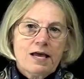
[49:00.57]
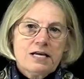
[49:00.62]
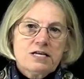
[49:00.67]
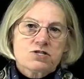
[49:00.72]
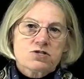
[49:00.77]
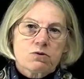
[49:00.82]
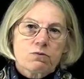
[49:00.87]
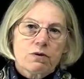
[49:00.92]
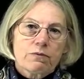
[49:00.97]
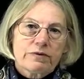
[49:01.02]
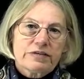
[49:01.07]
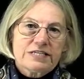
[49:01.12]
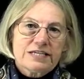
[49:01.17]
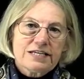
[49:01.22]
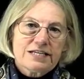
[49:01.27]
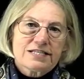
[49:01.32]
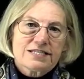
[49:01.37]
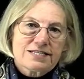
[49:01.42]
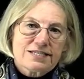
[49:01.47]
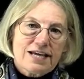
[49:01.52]
So what we did
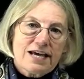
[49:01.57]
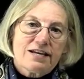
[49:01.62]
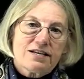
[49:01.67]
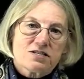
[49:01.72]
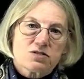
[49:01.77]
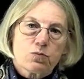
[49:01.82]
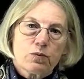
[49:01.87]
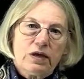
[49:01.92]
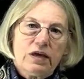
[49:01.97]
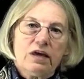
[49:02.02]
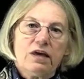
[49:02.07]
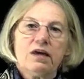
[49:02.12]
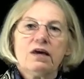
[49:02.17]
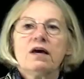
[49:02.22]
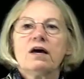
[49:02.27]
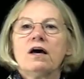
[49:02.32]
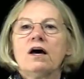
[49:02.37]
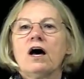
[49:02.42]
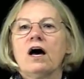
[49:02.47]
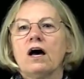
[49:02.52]
instead is we
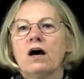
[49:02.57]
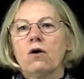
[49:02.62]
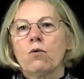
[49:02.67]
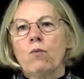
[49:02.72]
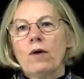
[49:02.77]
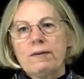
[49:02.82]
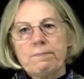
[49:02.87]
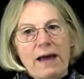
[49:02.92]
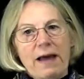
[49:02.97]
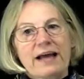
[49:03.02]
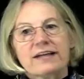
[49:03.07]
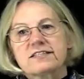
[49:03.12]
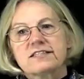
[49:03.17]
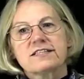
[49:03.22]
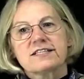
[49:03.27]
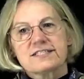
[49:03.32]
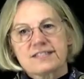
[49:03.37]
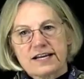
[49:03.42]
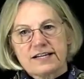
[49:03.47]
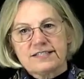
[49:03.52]
went back to
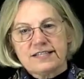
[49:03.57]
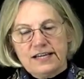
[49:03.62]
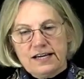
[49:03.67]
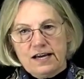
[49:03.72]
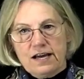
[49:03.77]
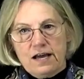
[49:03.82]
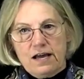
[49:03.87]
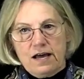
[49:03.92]
this idea